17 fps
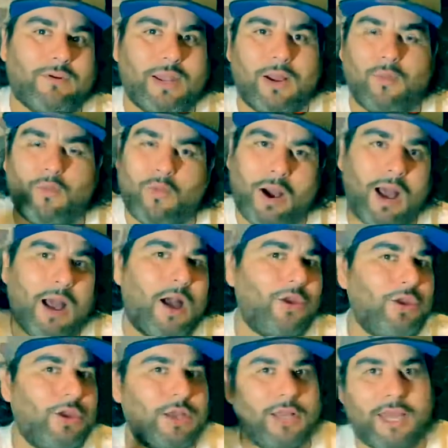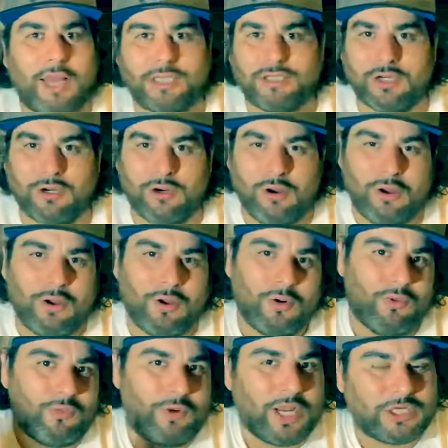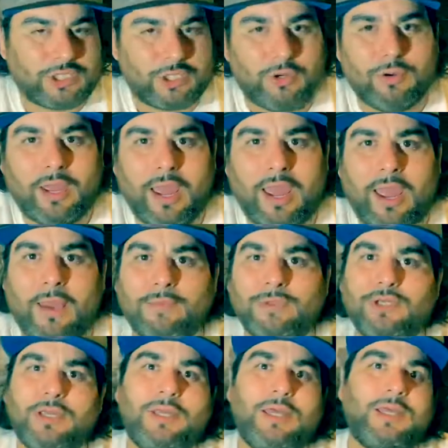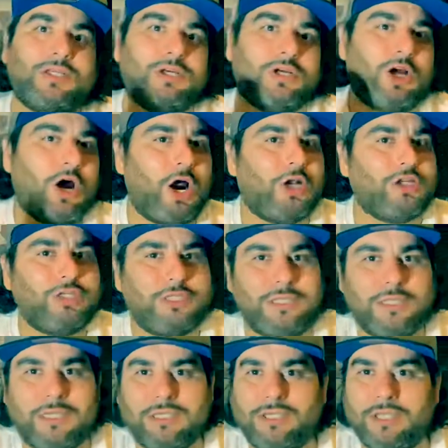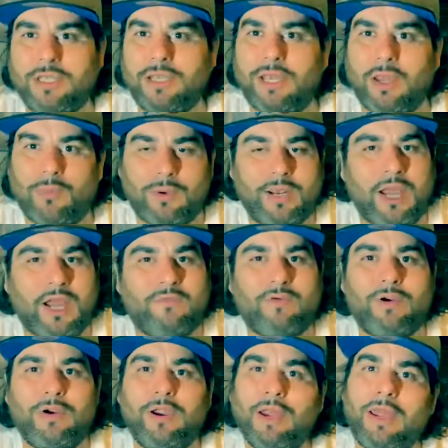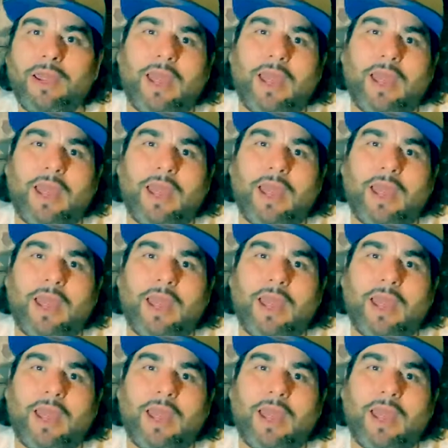Like, wow, you can get your retro games, you can get your cartridges, you can get whatever,